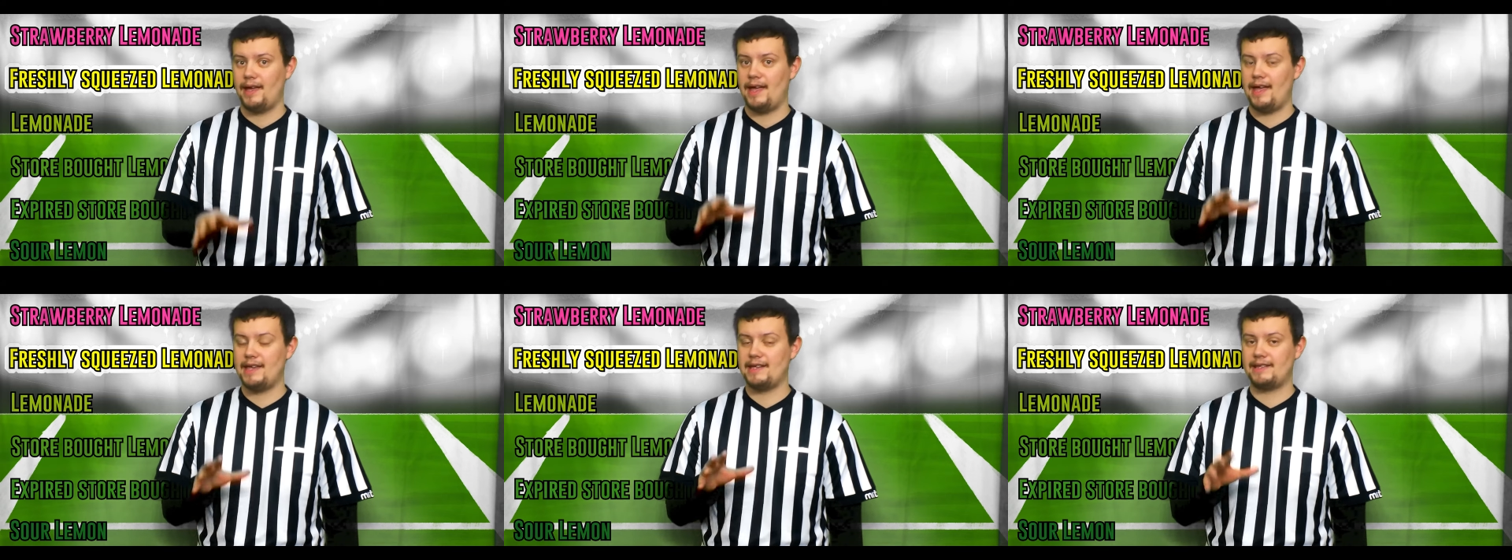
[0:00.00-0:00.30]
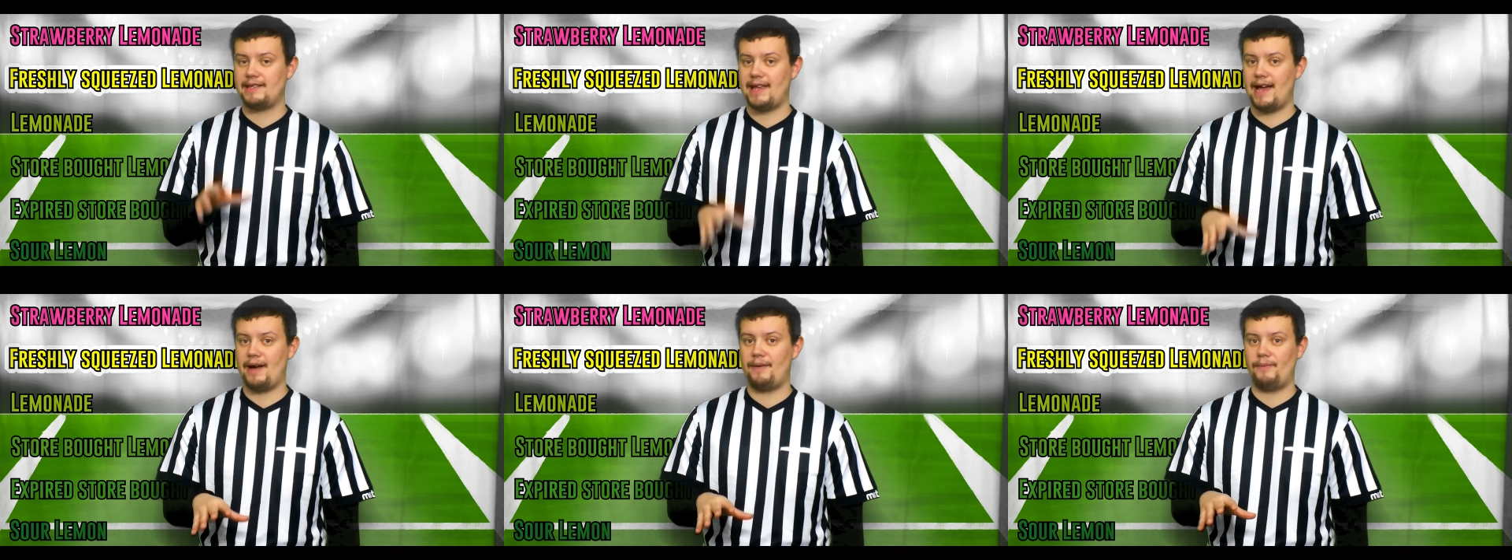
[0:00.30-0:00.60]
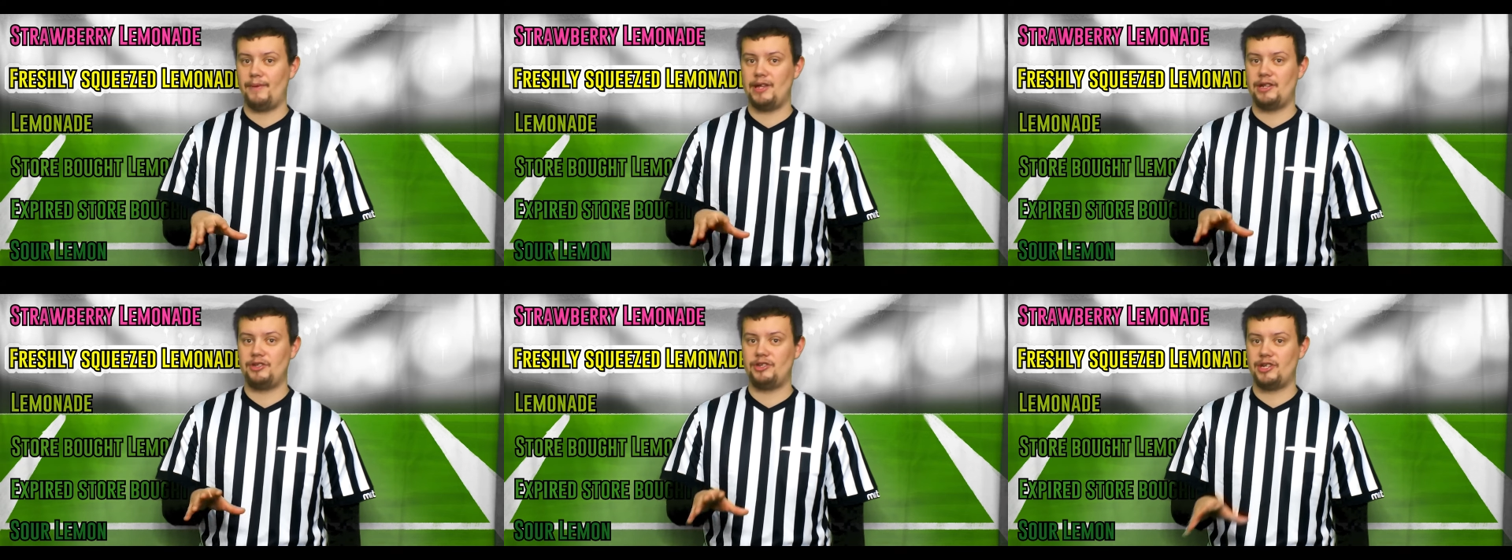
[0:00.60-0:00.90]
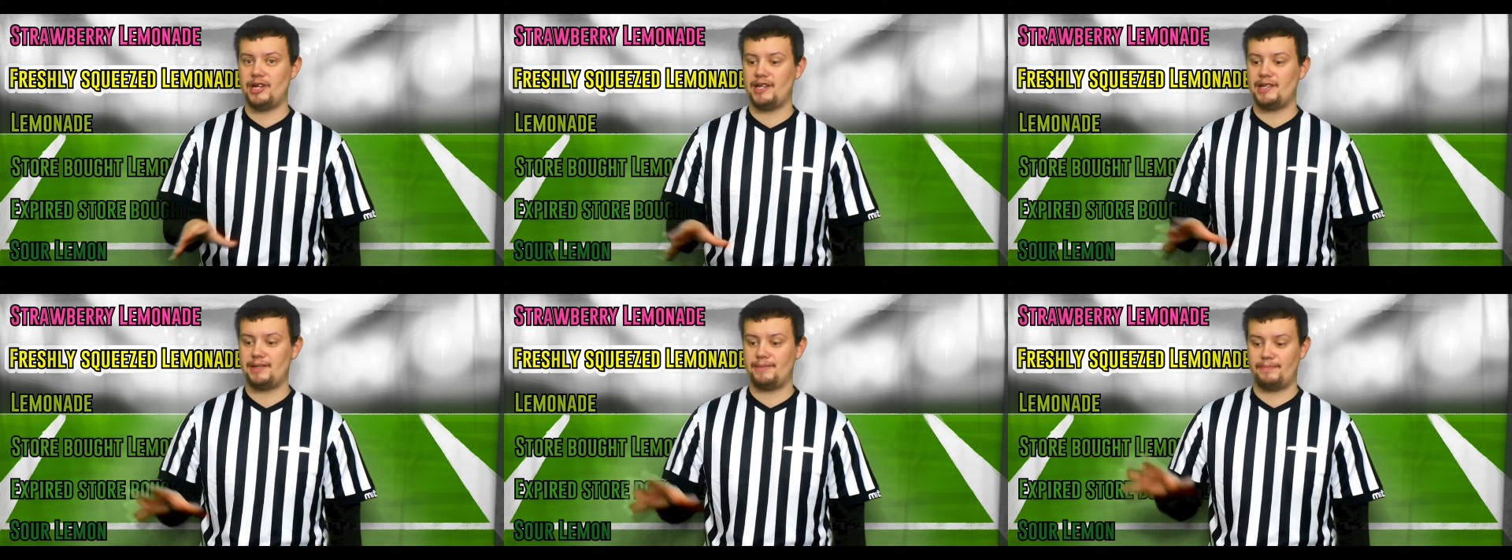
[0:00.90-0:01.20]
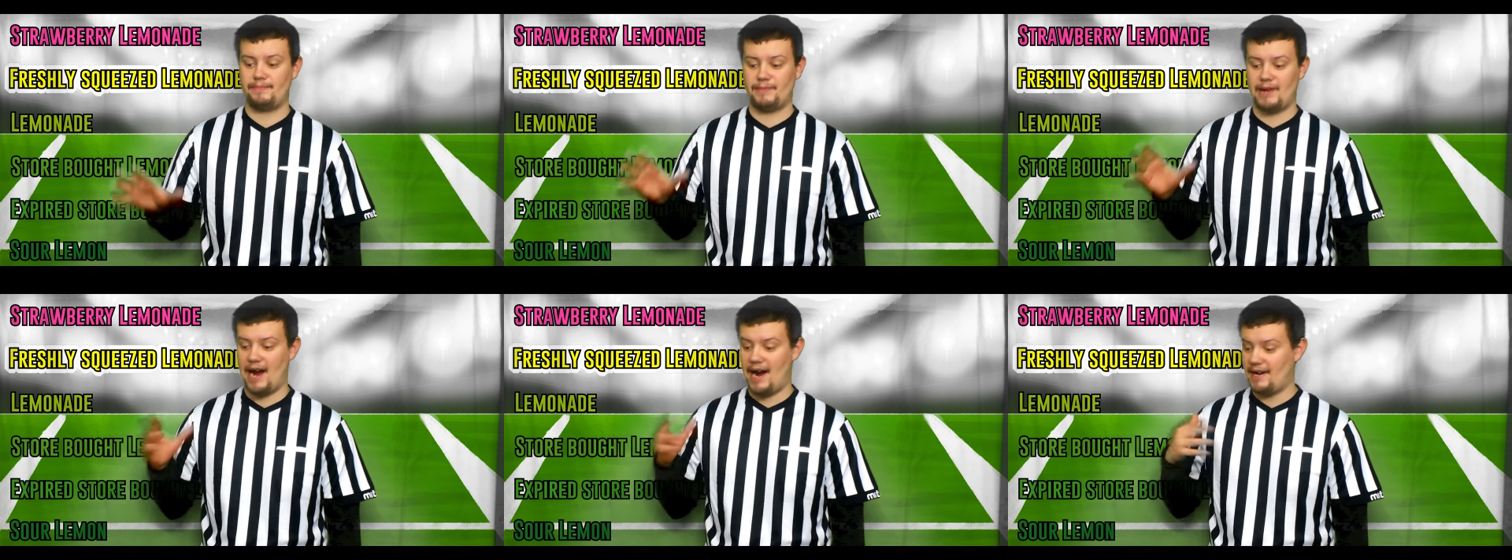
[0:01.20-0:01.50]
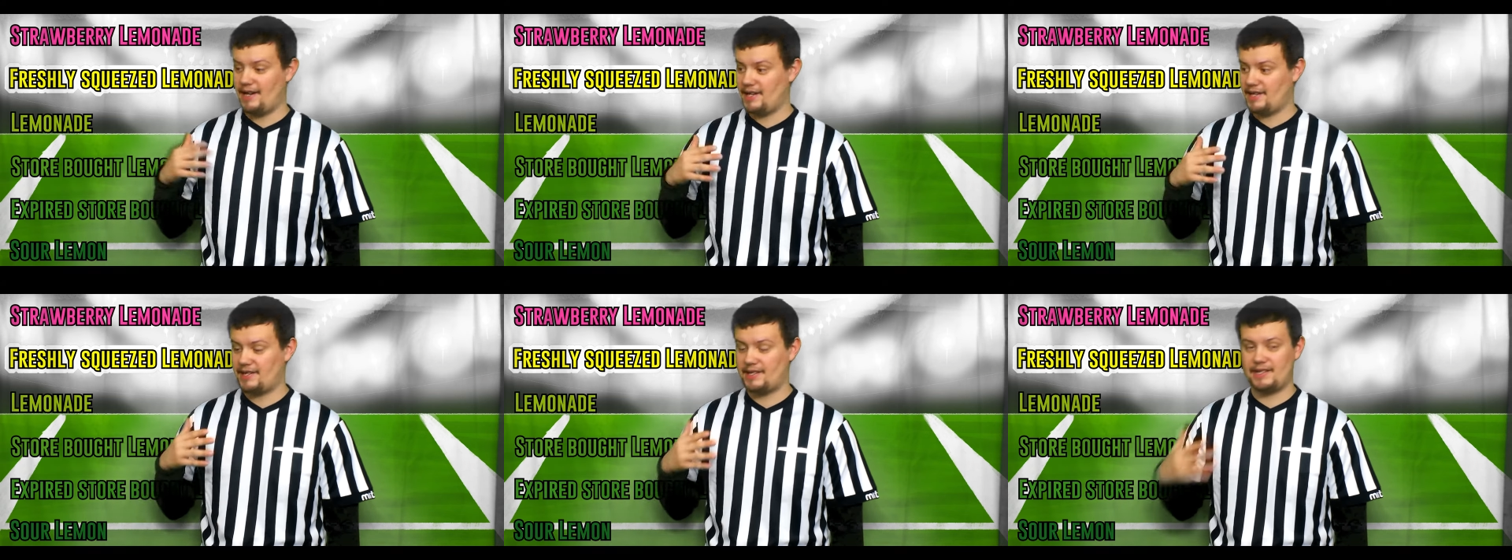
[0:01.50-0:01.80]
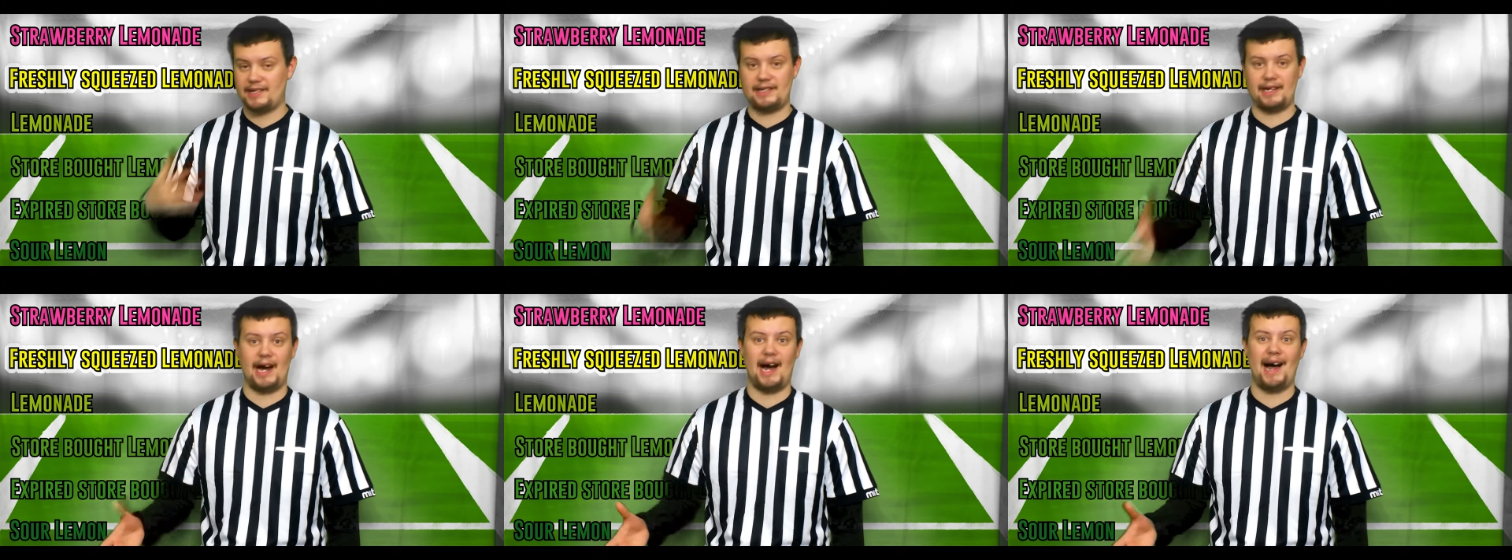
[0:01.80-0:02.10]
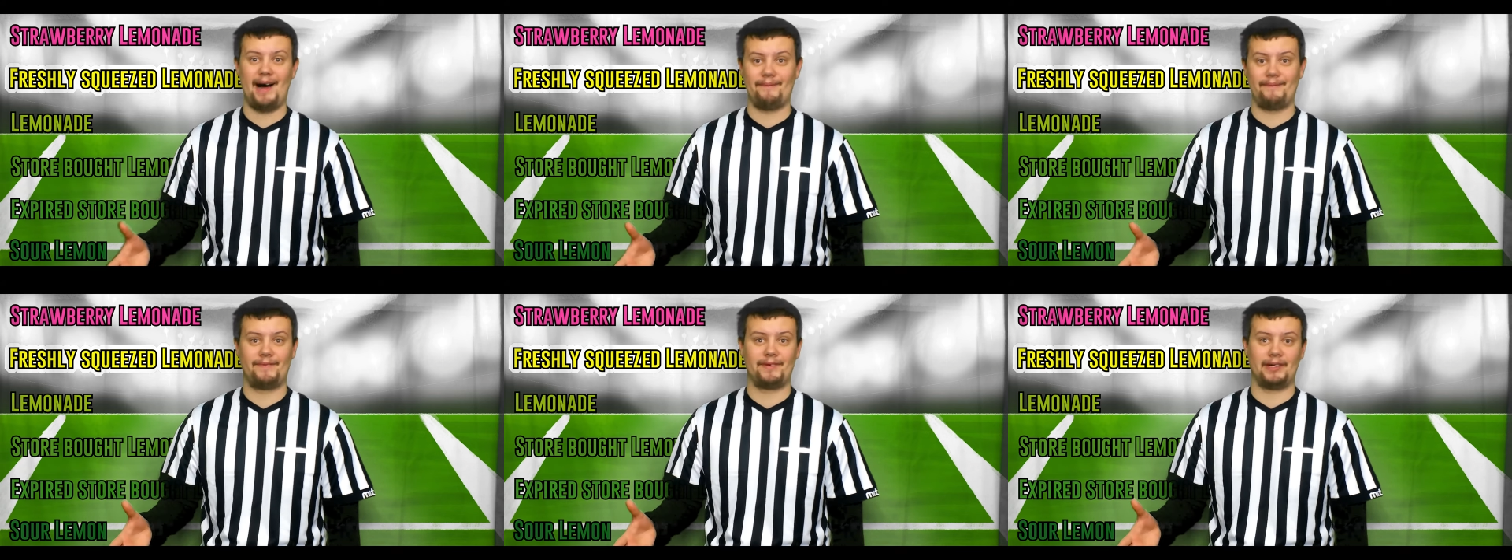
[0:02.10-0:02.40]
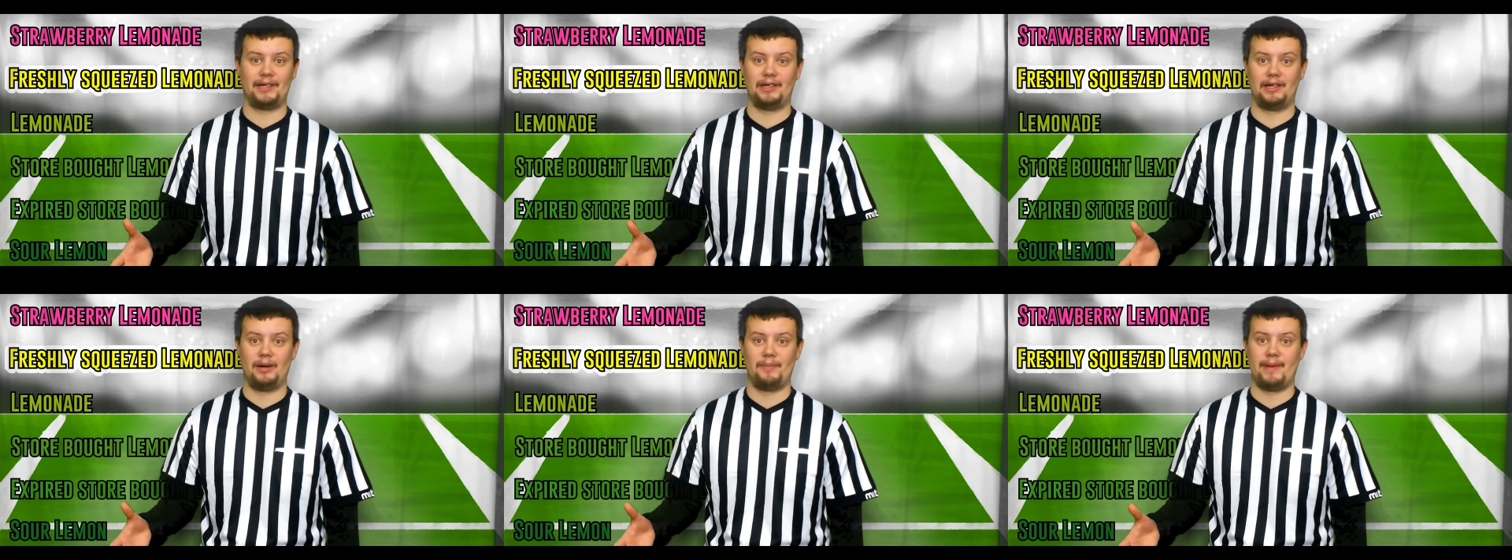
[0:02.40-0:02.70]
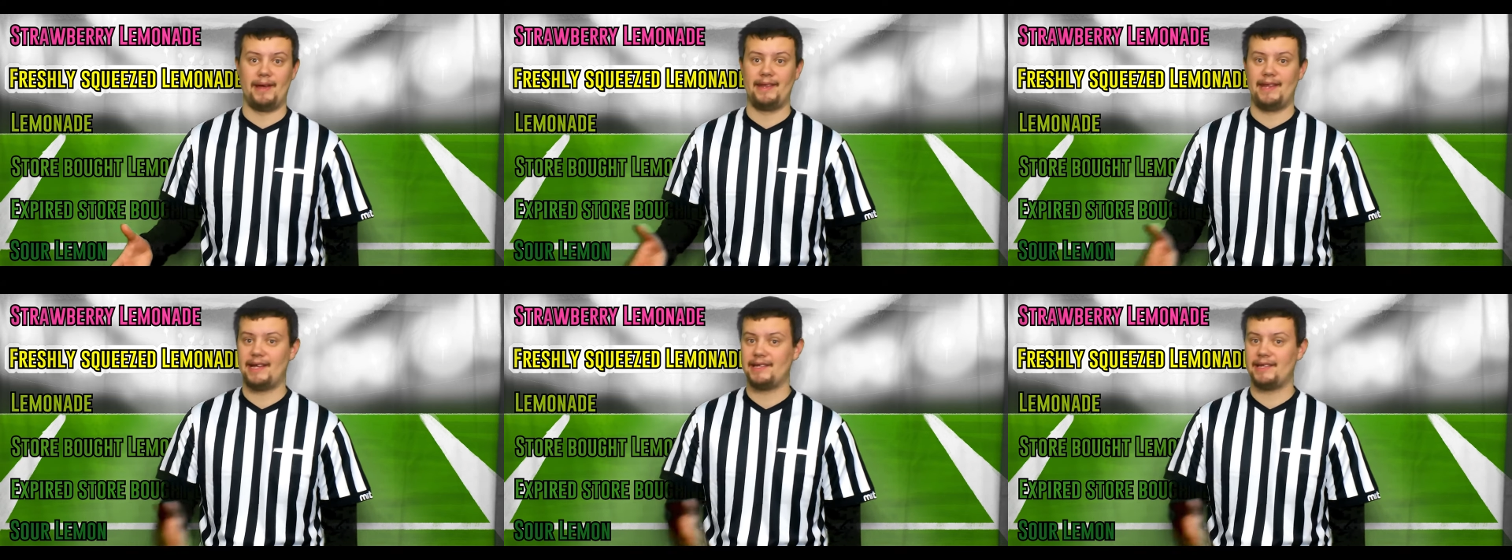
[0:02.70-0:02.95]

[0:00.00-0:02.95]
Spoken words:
is that we just kind of stop for a little bit.